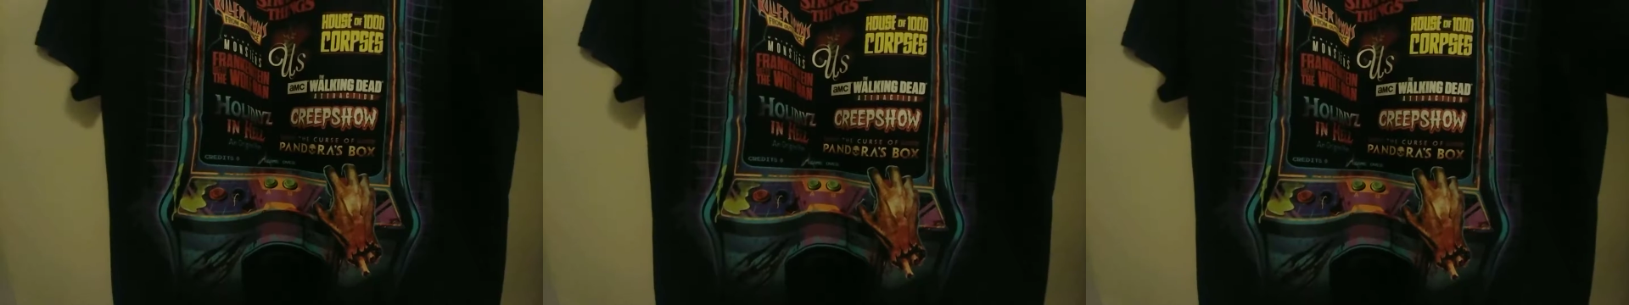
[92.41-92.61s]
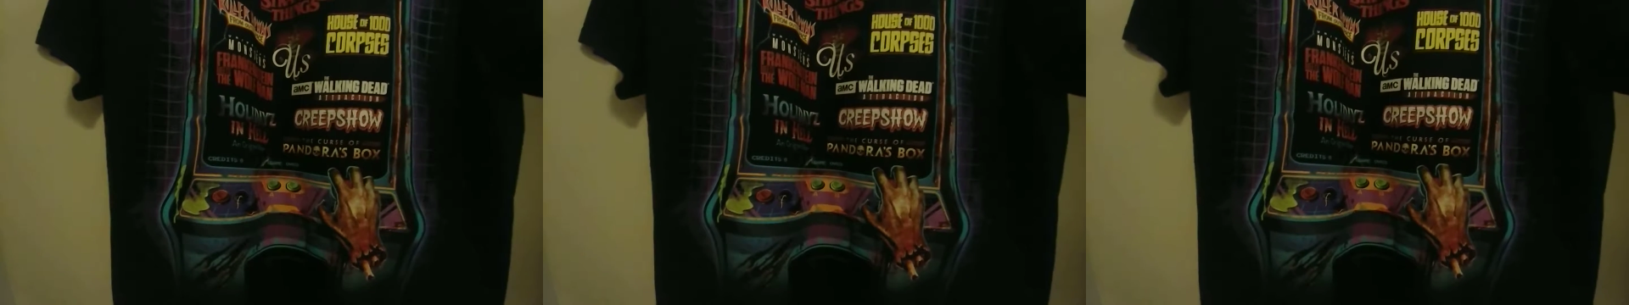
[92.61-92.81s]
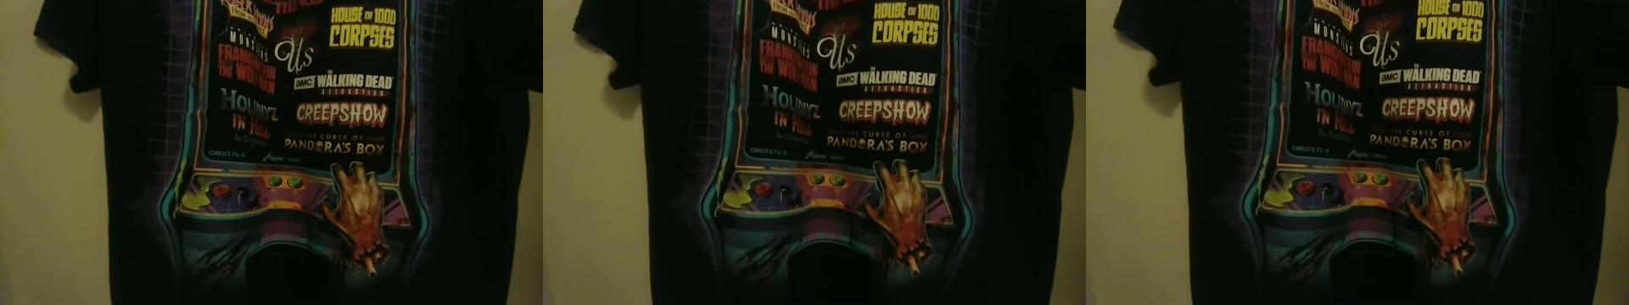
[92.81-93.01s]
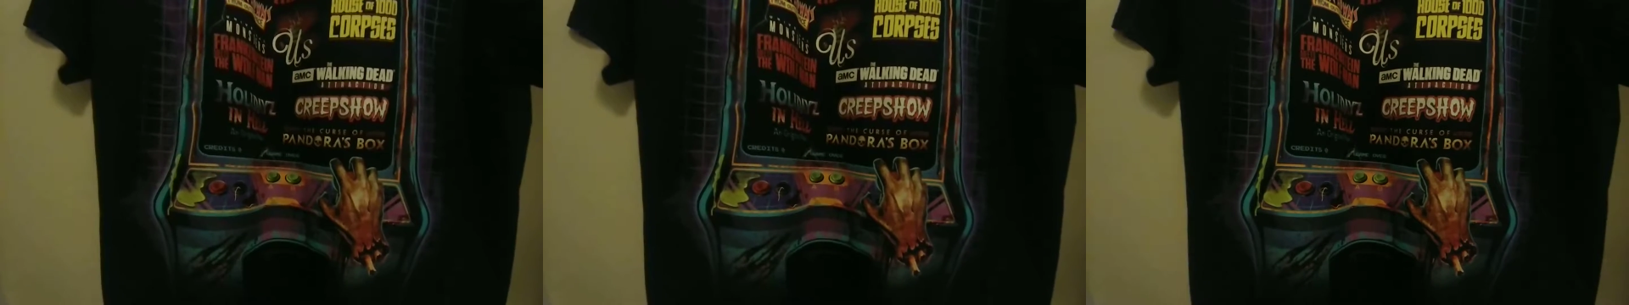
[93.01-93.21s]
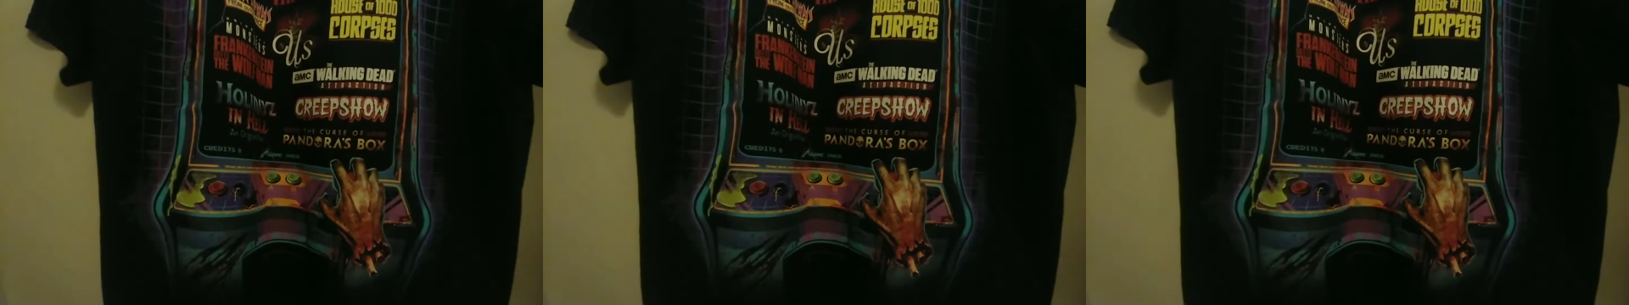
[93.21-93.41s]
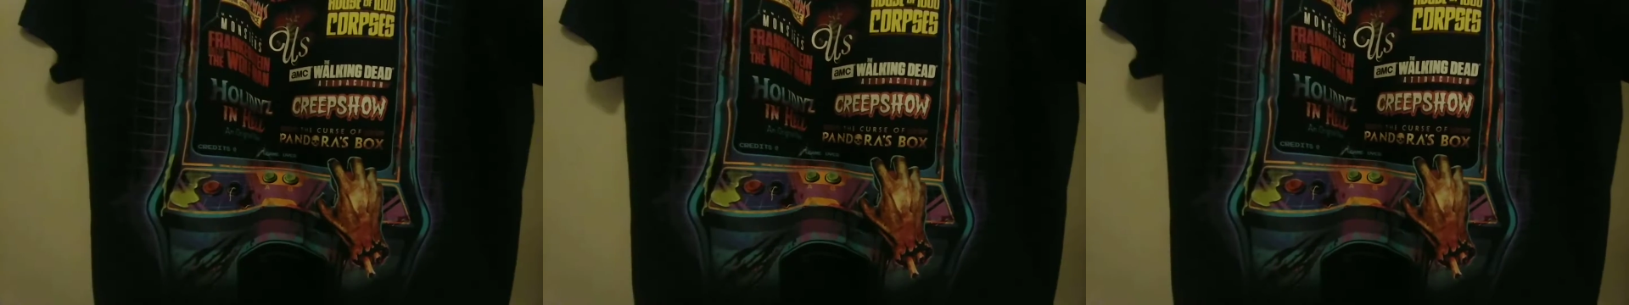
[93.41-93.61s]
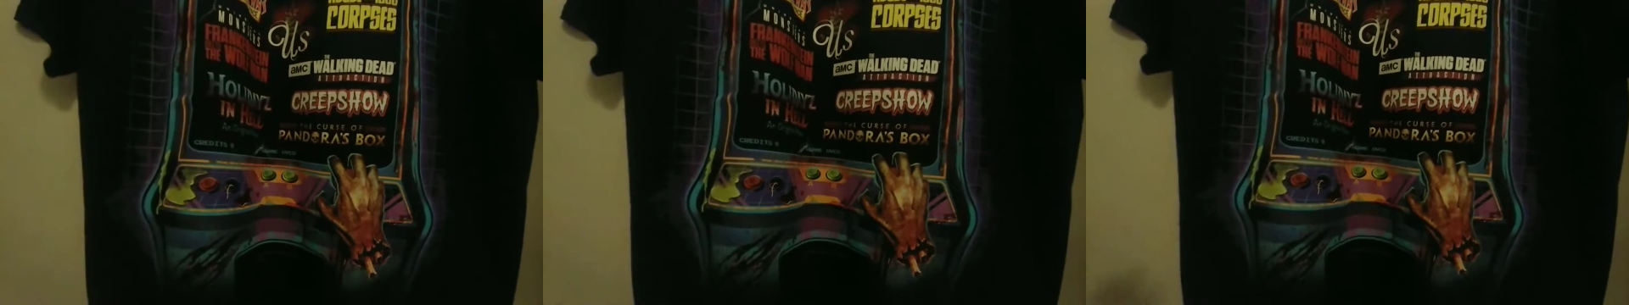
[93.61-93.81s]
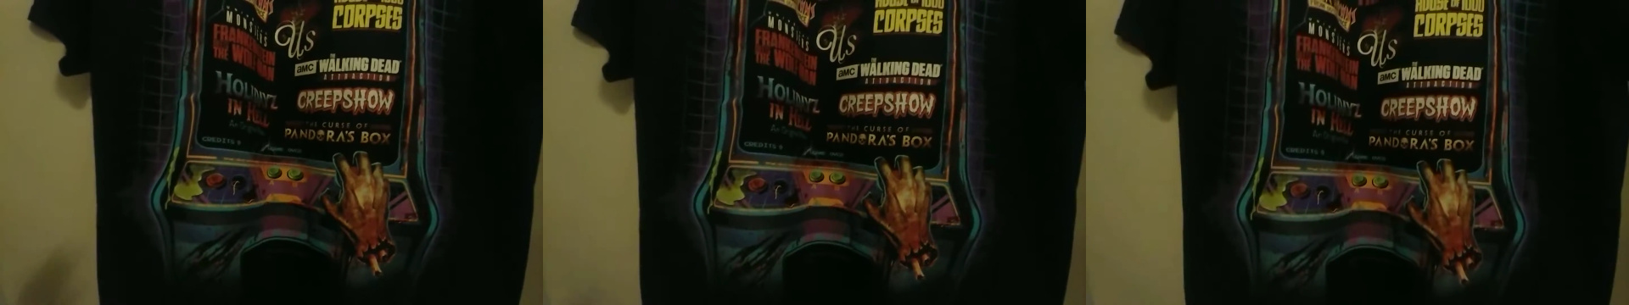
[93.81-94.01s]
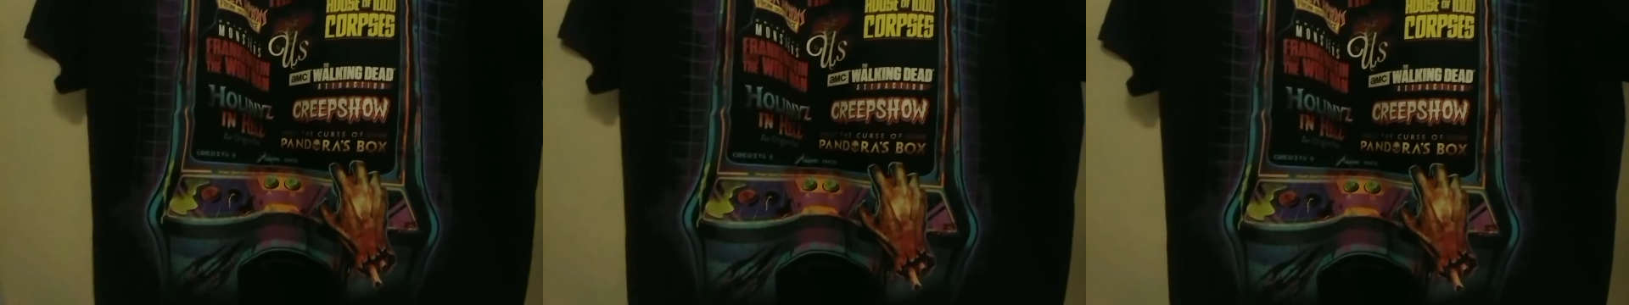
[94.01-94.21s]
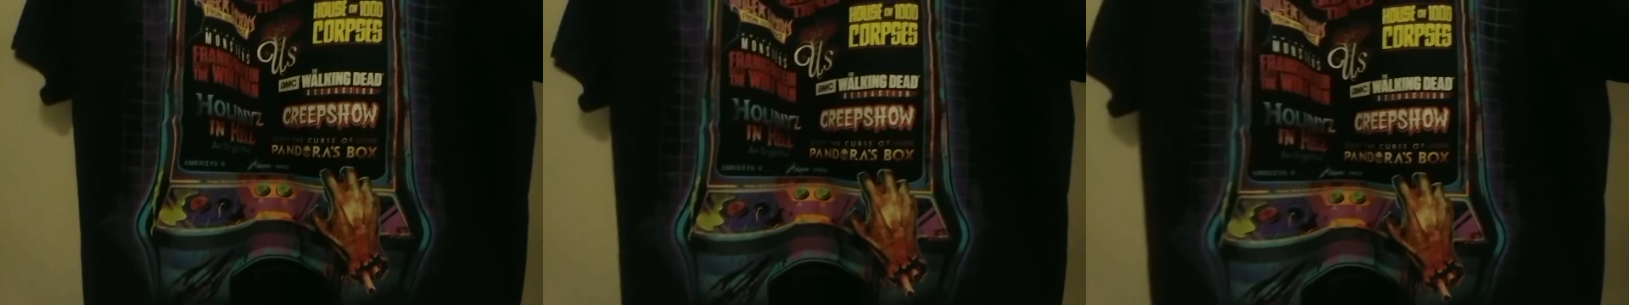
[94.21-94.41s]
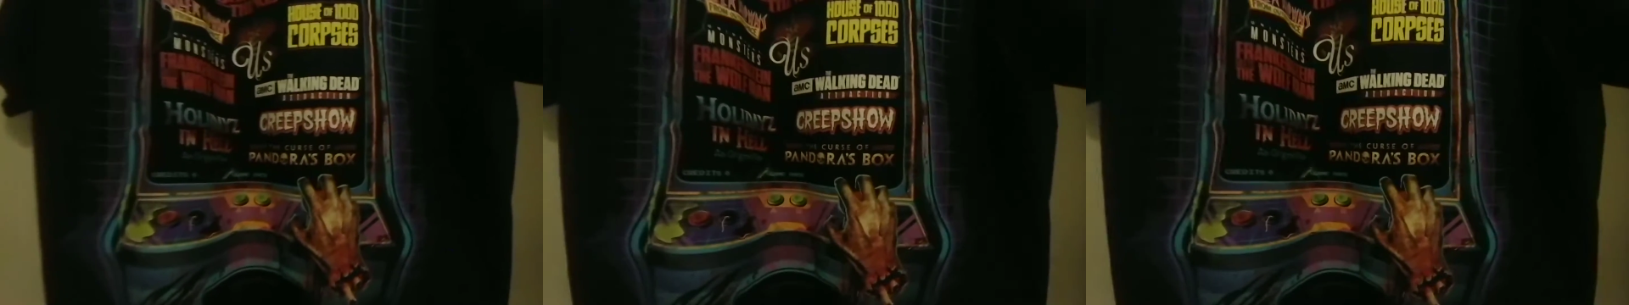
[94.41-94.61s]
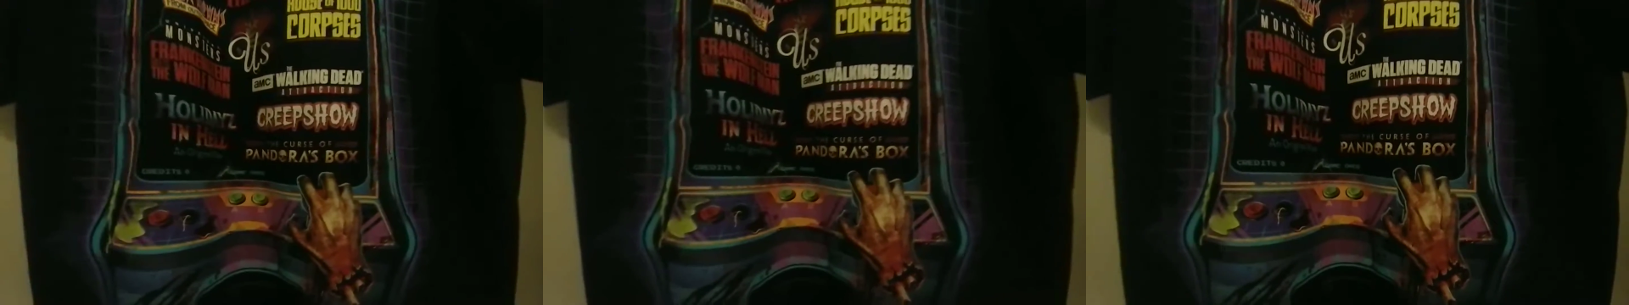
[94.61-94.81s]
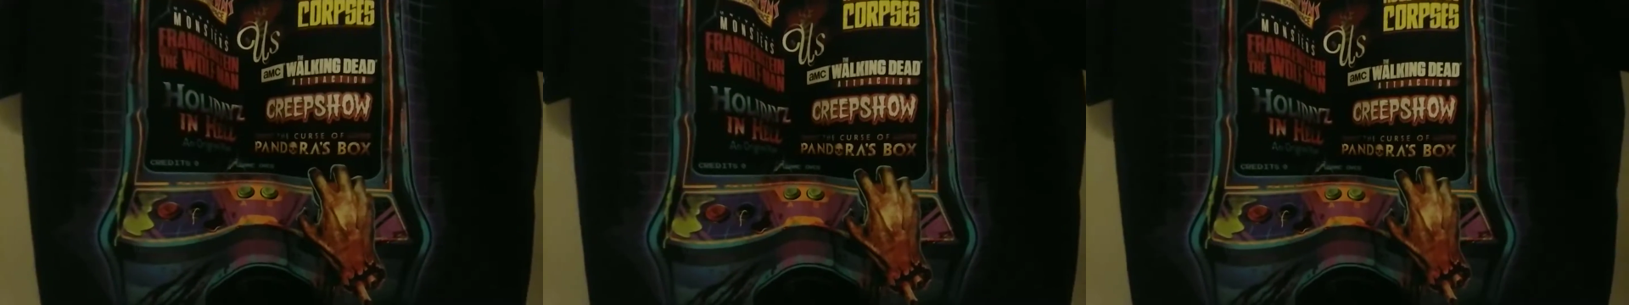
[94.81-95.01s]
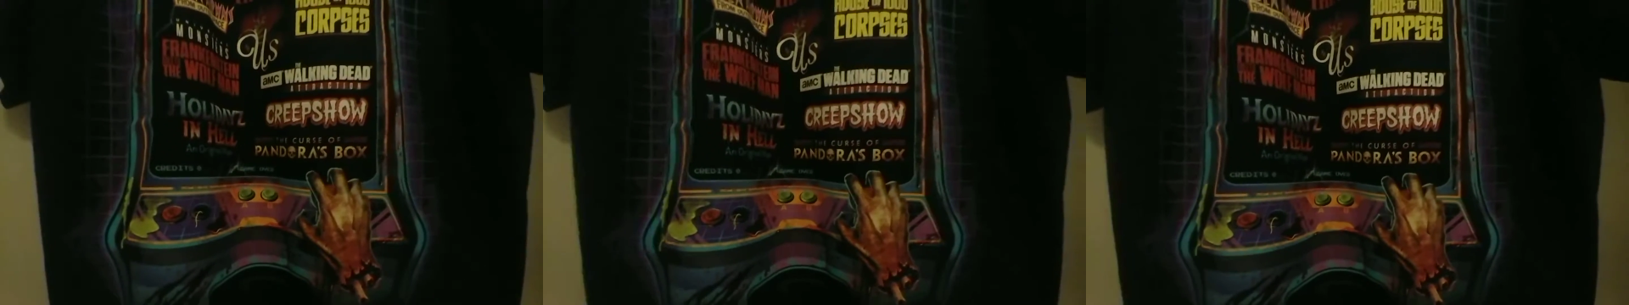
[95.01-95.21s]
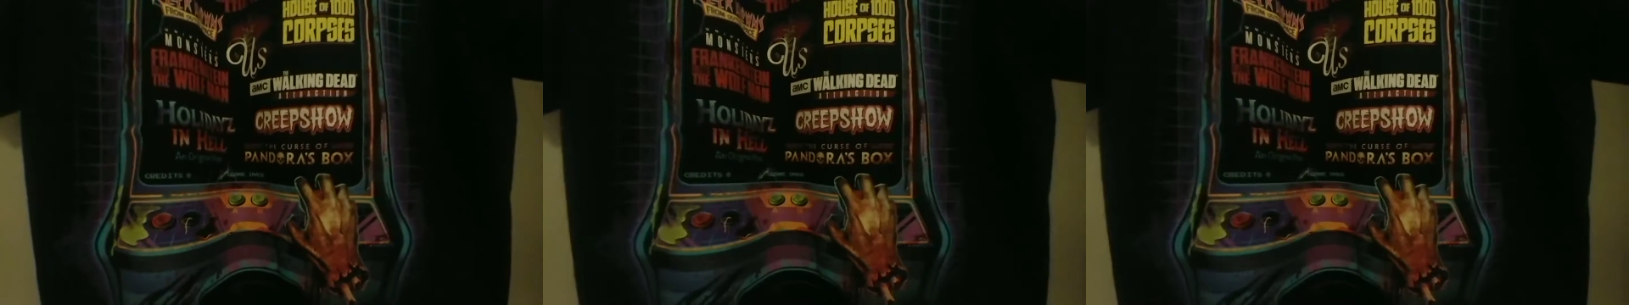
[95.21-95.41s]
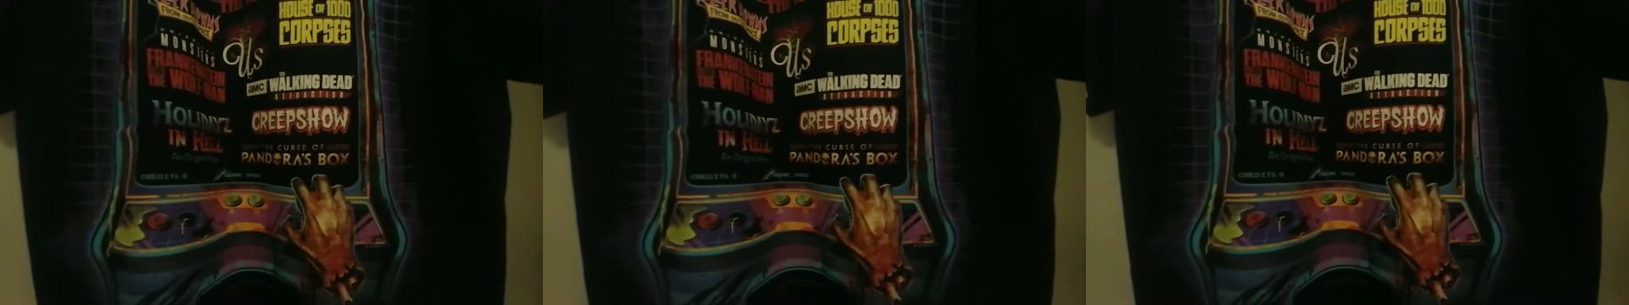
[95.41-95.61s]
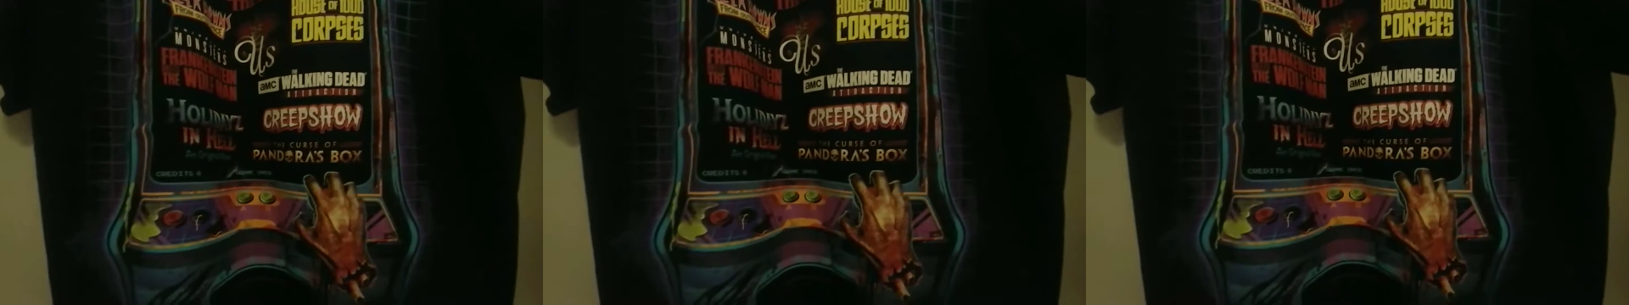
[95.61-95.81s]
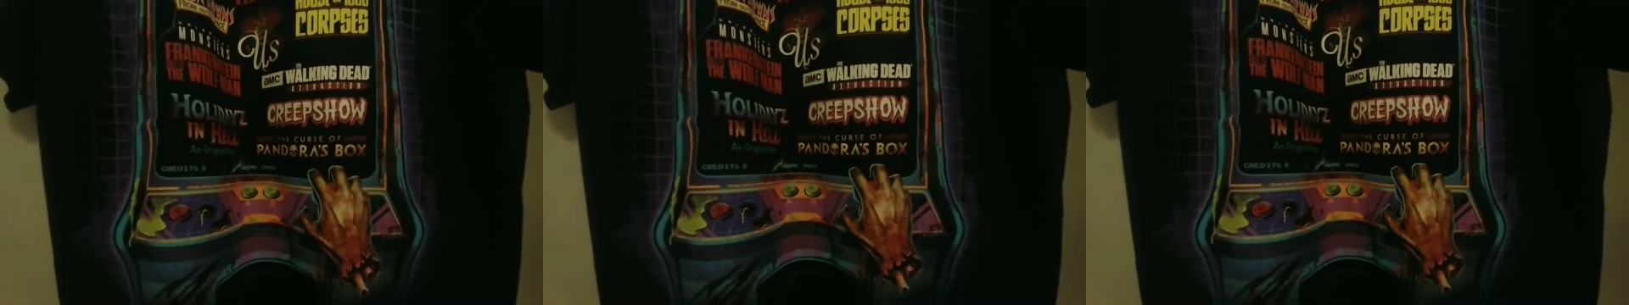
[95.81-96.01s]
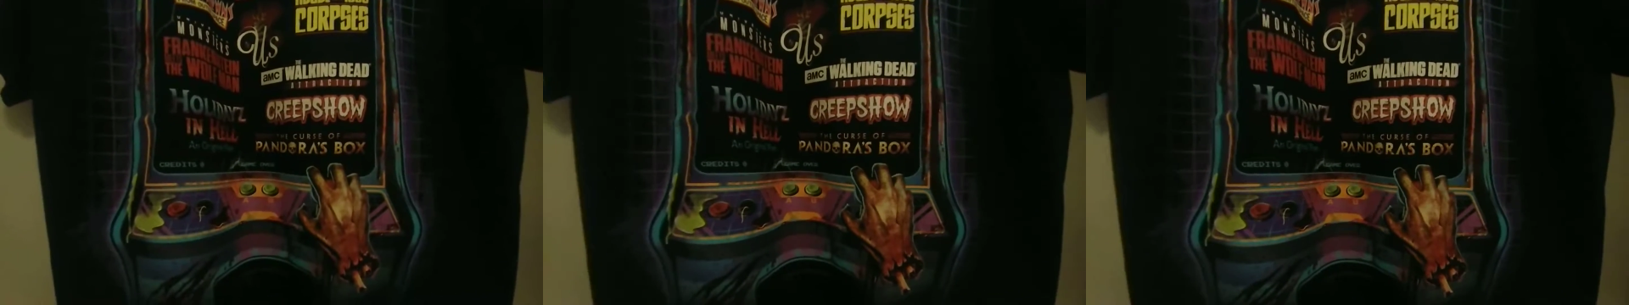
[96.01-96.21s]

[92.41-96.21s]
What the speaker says: [unreadable: no face in view]